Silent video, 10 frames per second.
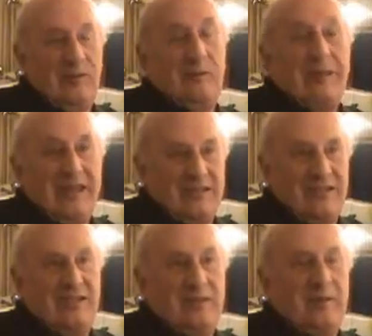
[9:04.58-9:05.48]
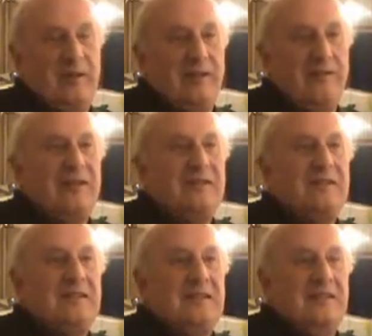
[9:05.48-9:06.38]
the backstage part of it,
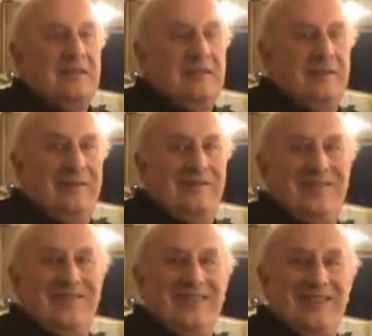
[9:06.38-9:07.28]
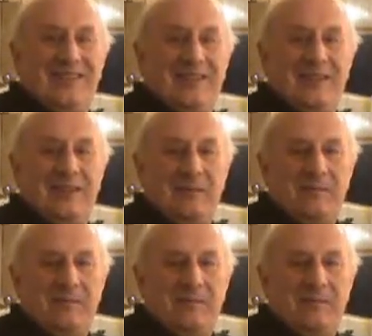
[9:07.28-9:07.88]
and I